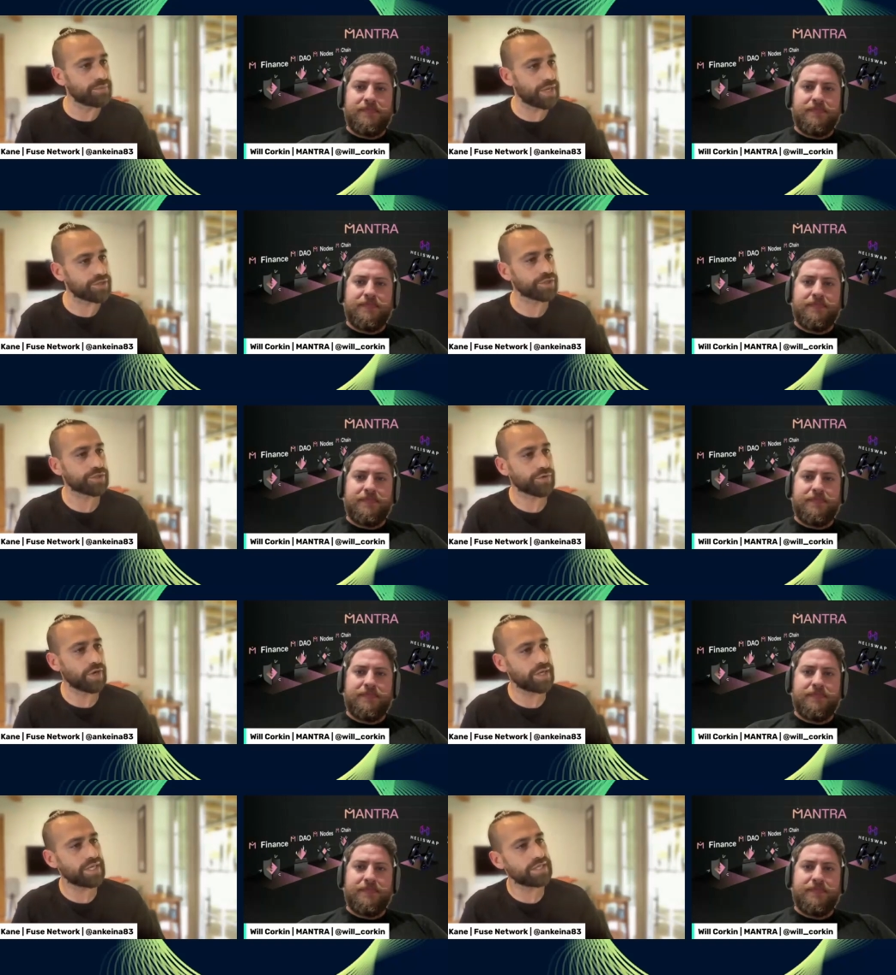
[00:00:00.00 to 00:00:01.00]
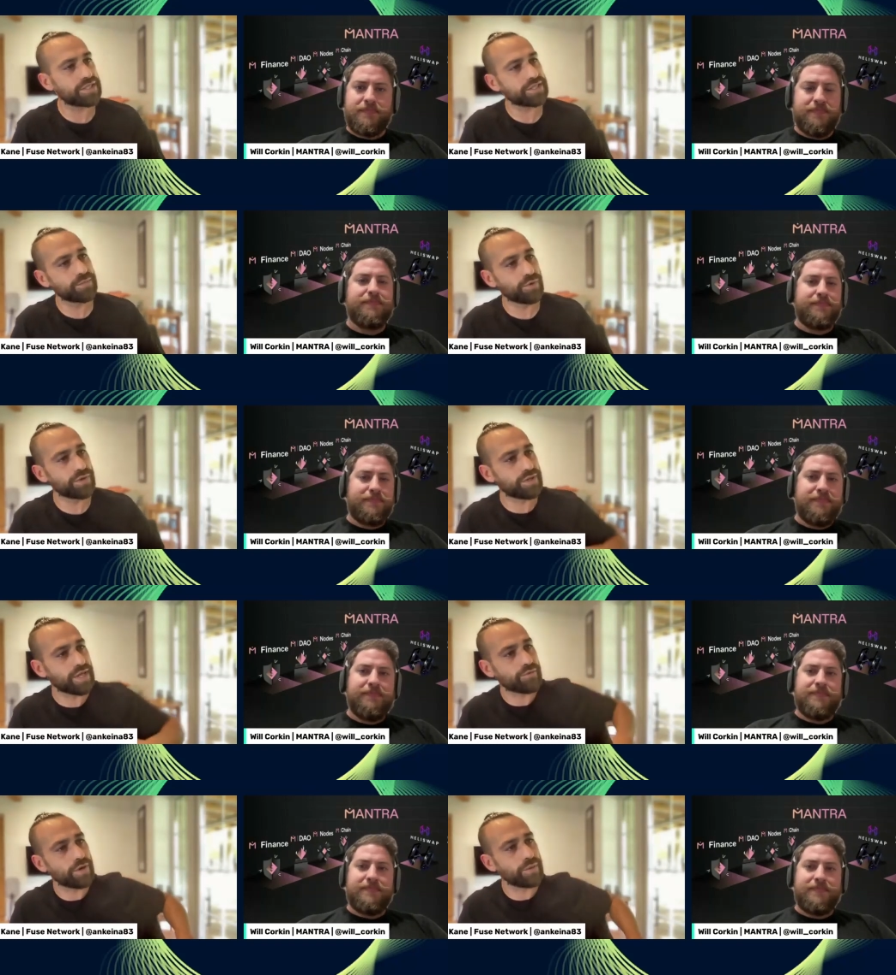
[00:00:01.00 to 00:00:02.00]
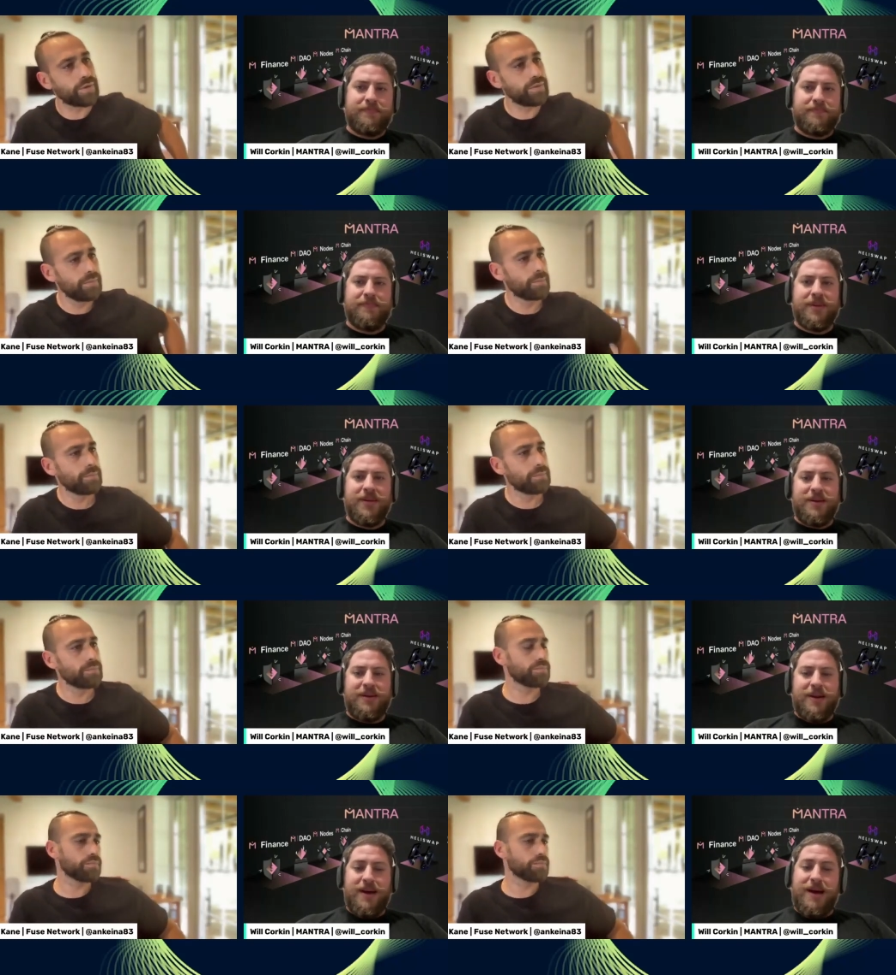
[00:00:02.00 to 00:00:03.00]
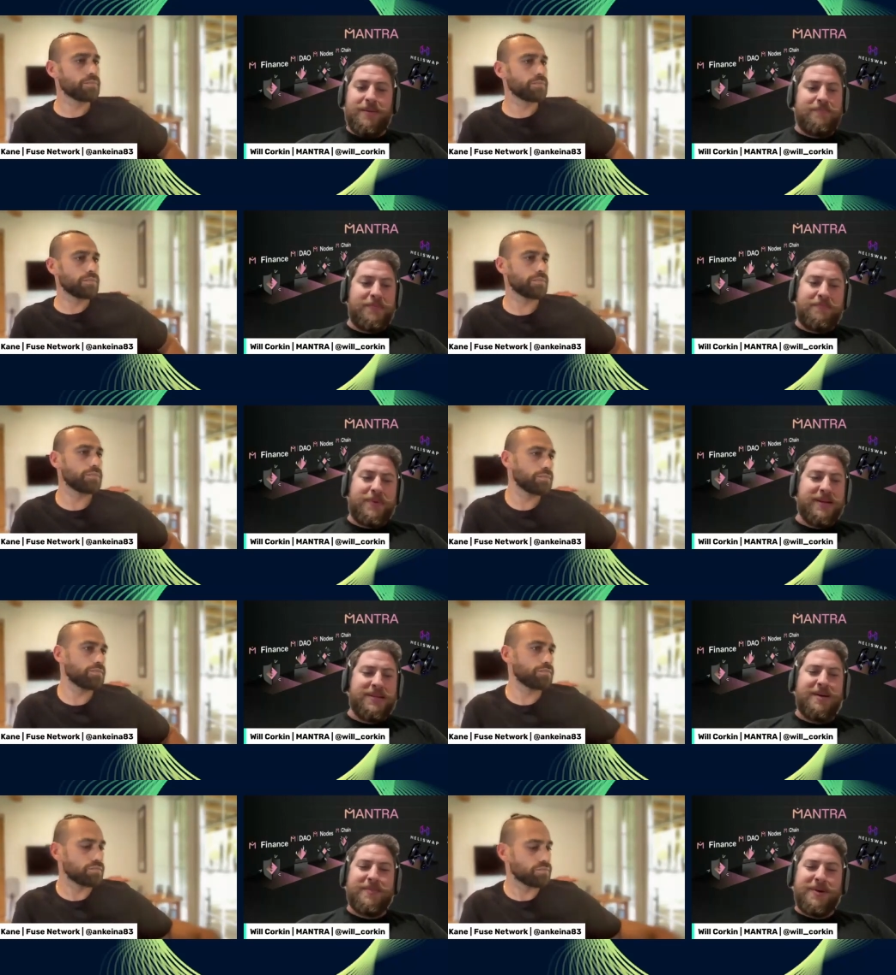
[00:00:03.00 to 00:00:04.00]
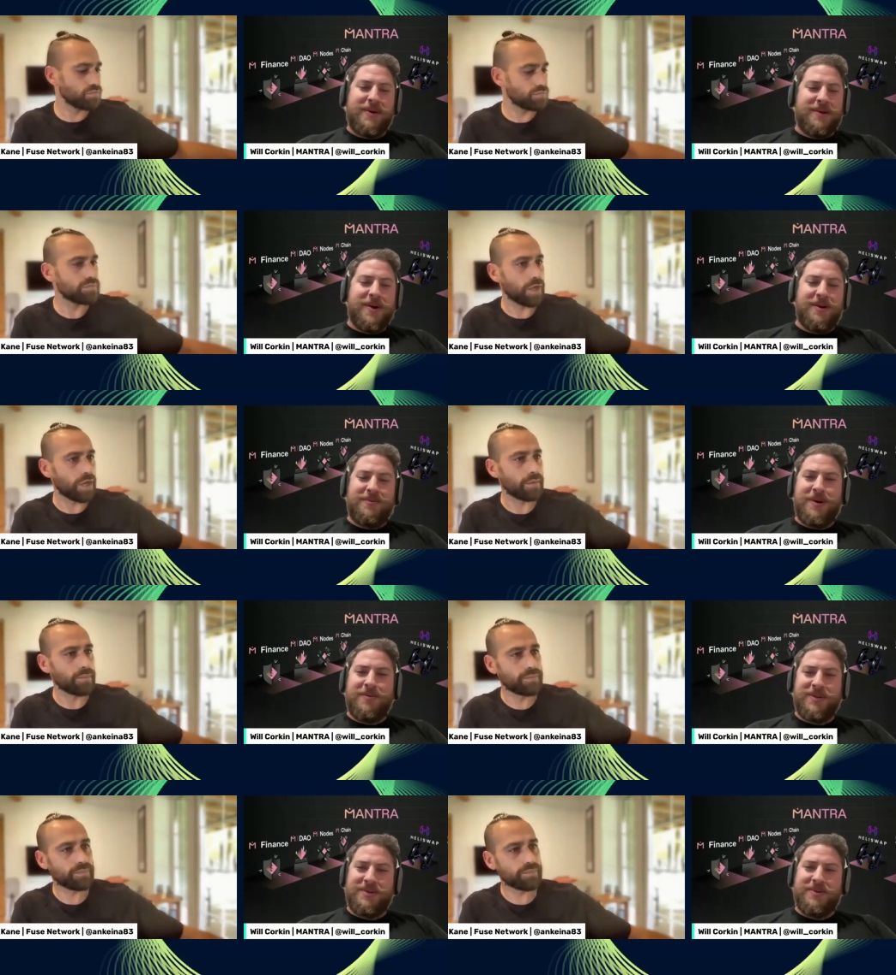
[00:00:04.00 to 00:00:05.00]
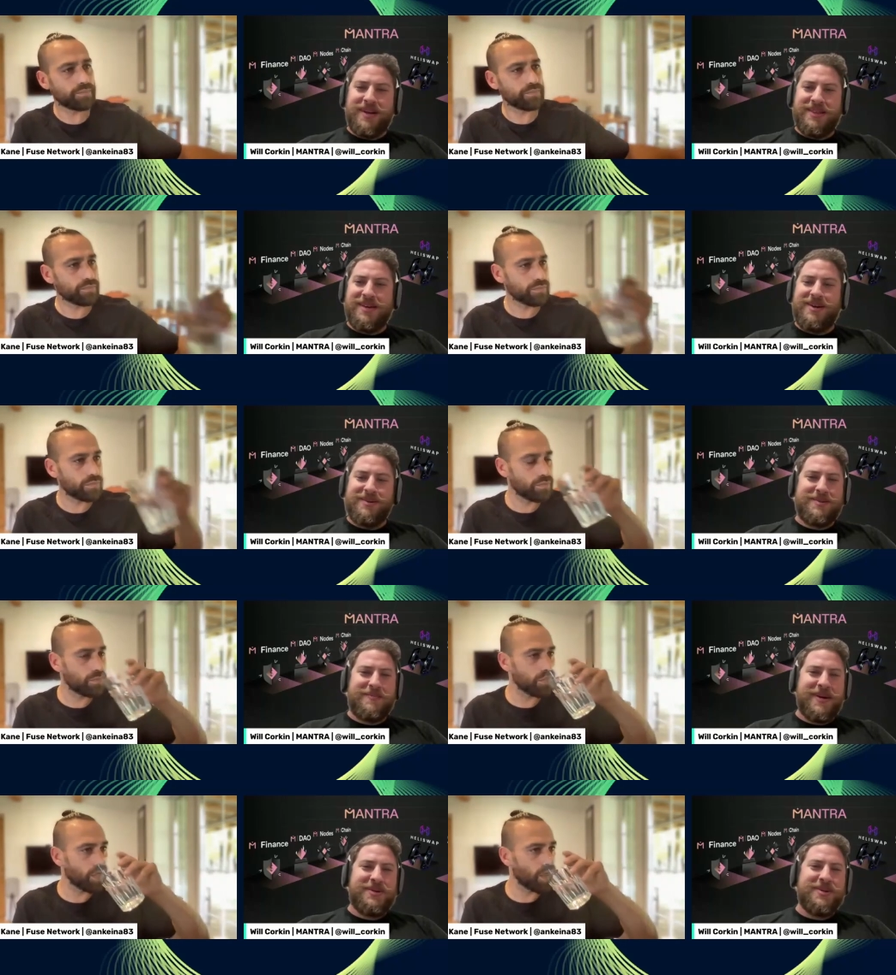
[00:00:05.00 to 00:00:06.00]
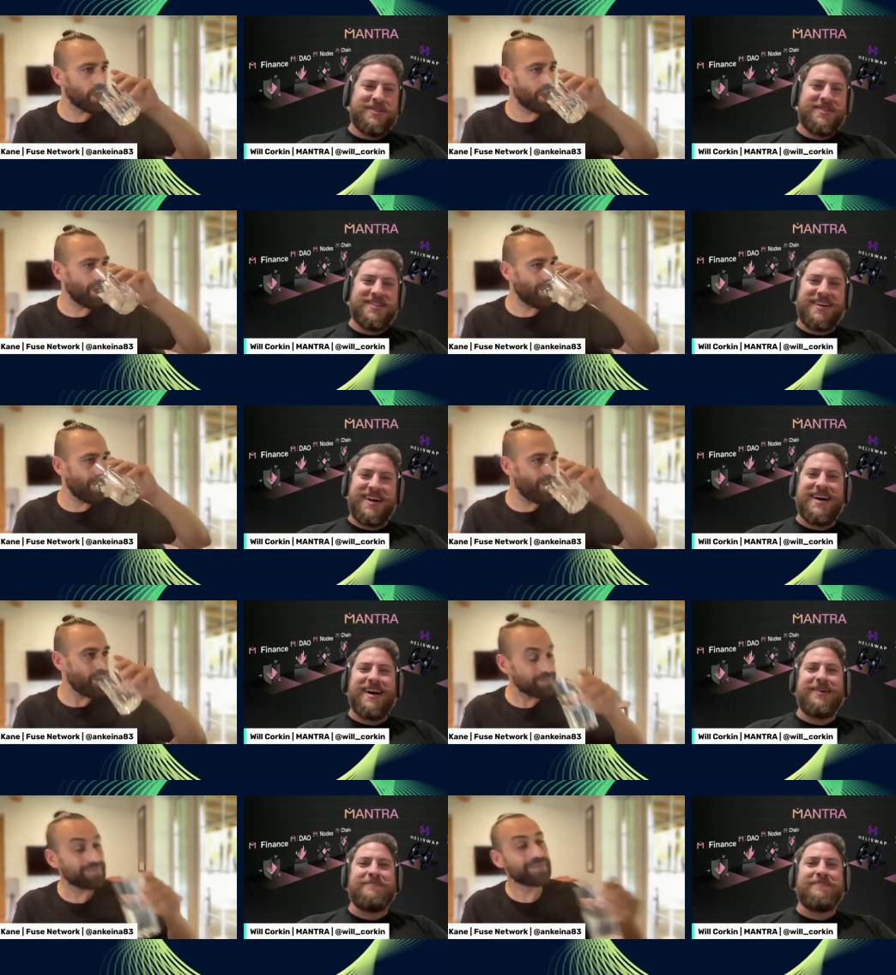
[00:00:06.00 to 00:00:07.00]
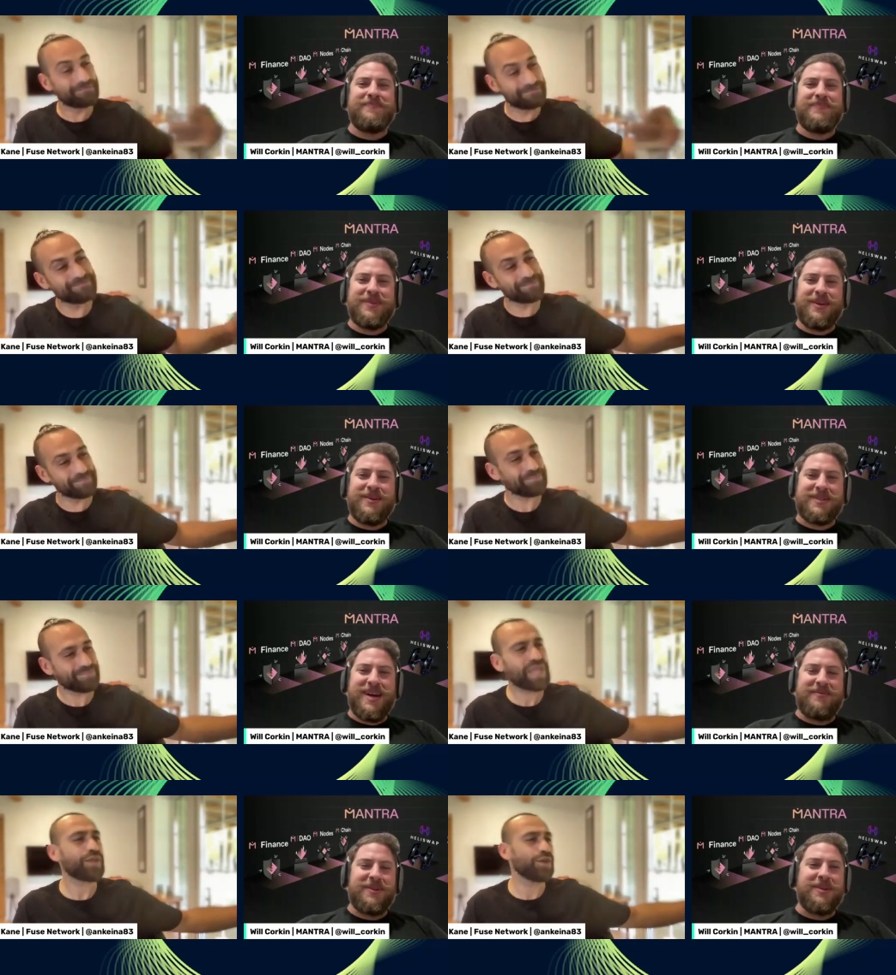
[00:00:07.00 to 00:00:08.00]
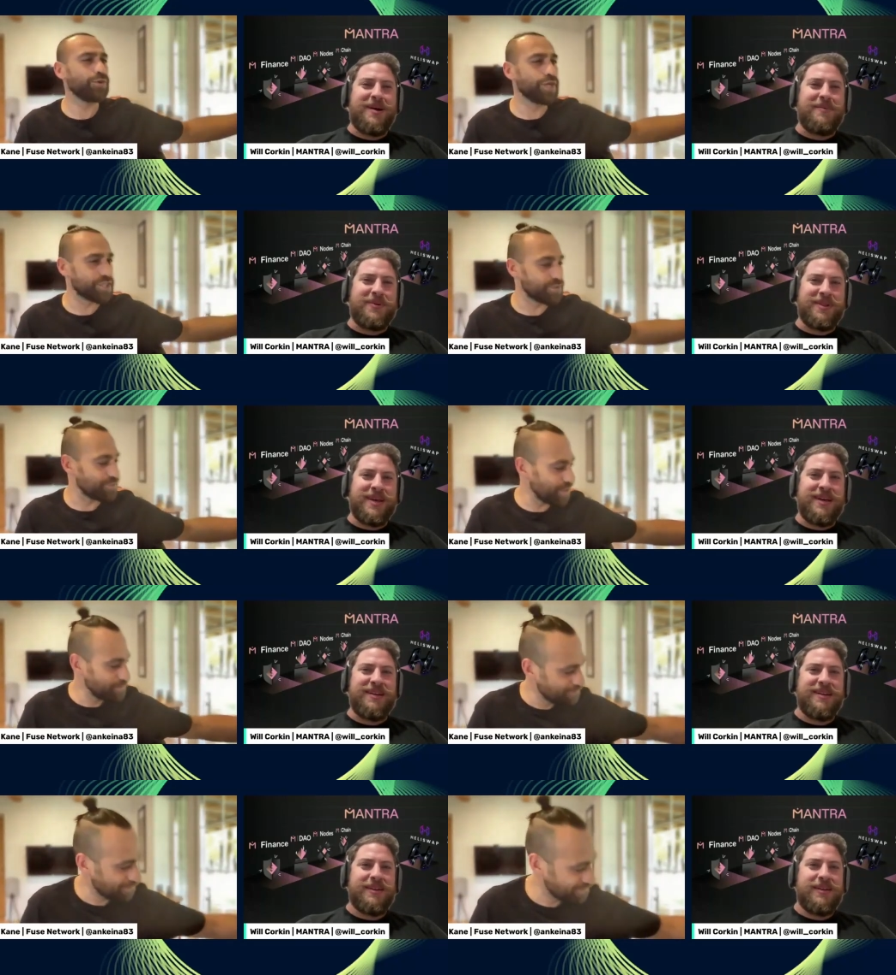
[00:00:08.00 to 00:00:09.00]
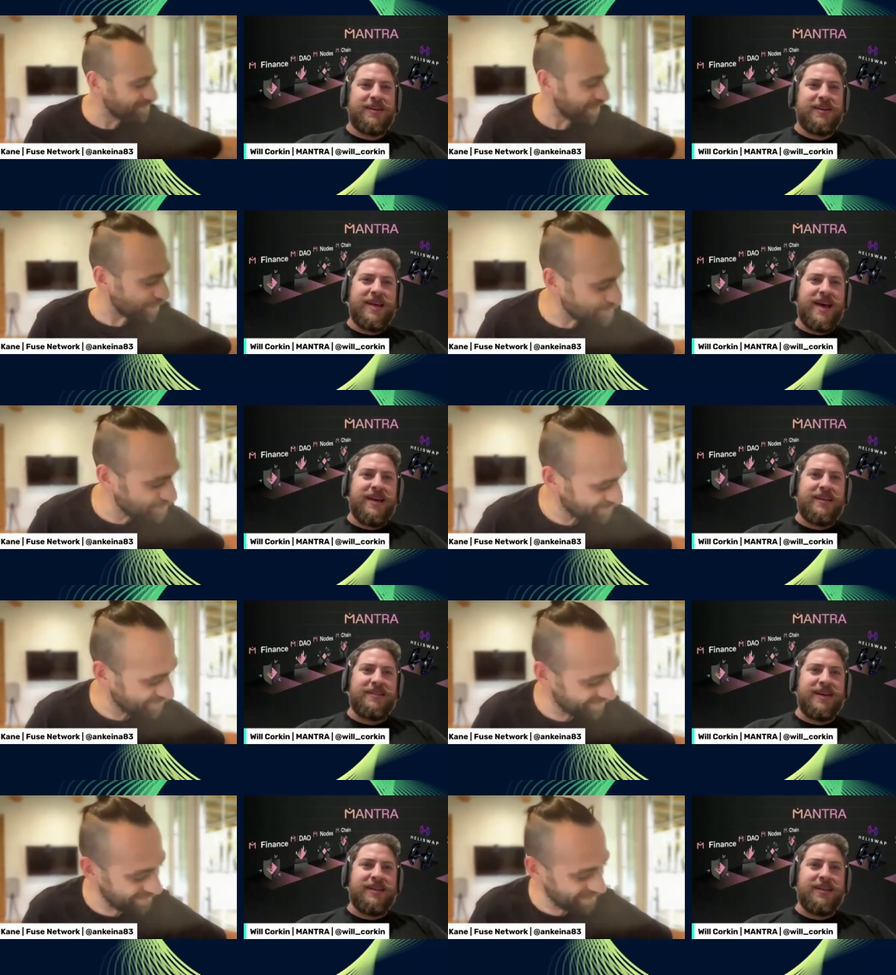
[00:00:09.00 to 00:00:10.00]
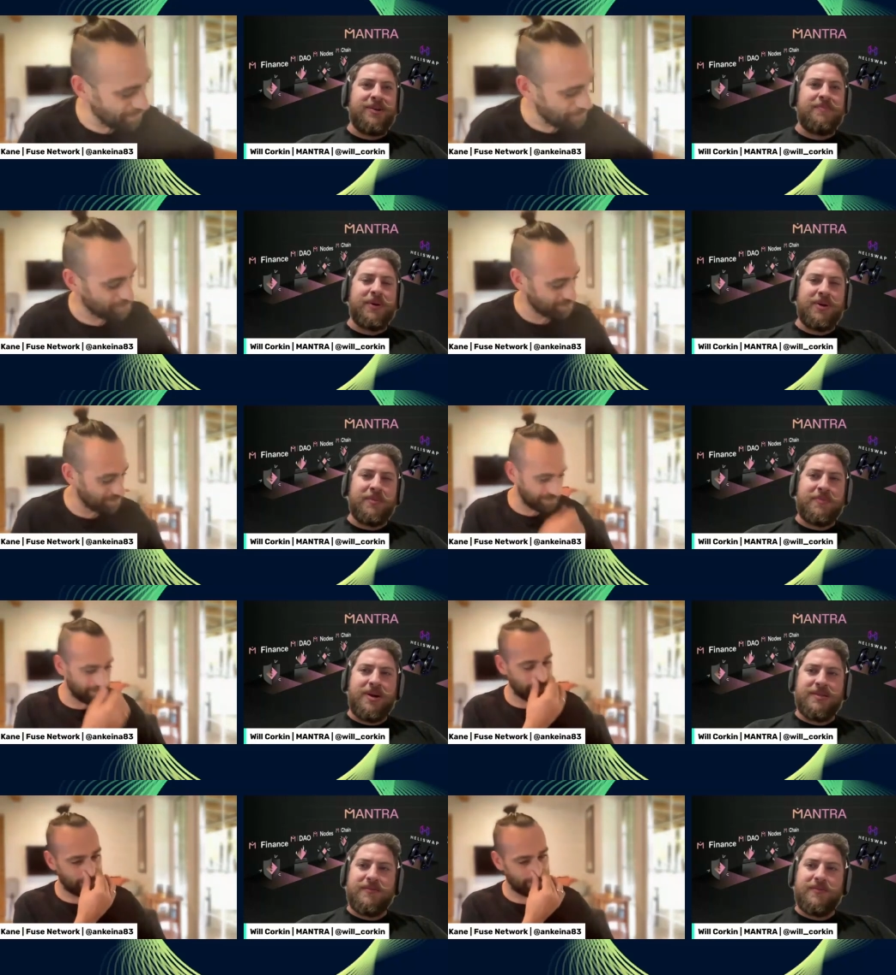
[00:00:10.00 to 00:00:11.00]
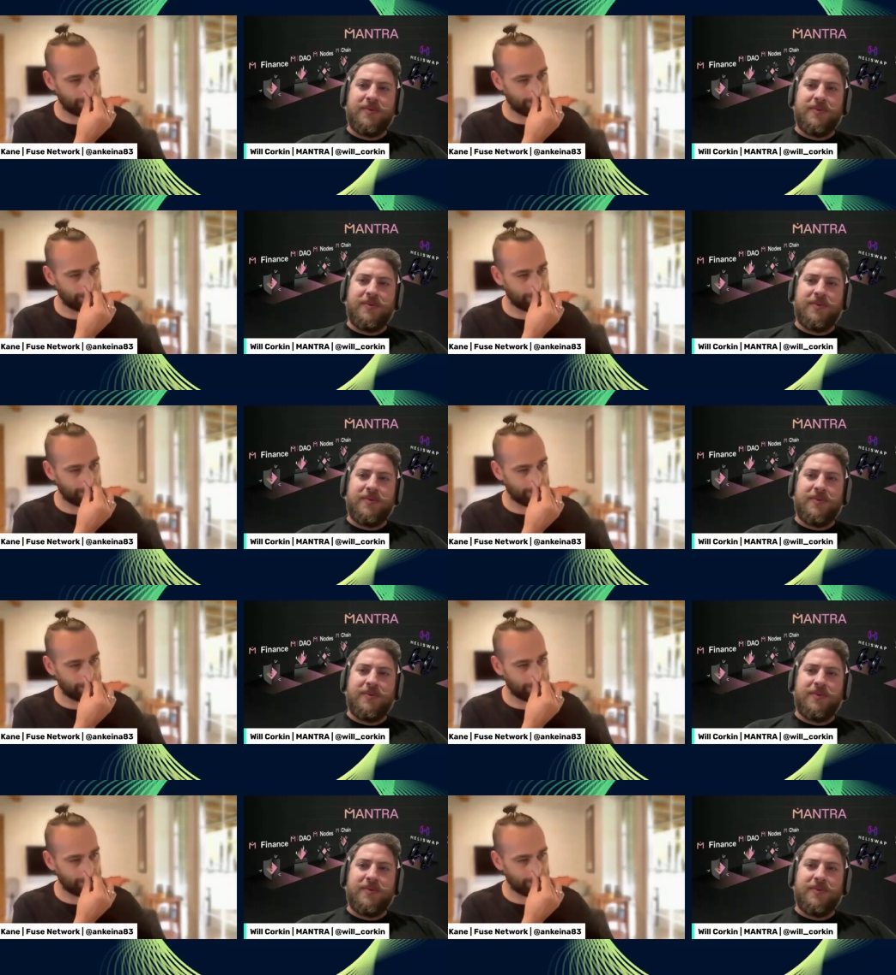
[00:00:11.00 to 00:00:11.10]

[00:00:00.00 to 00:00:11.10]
Speaker 1: and pictures, right? It's it's more than that, right? Well. Uh, big, big time. I mean, while while we do
Speaker 2: like the colors and pictures, um, there's kind of a lot mm-hmm. more that yeah. that is uh, you know the building blocks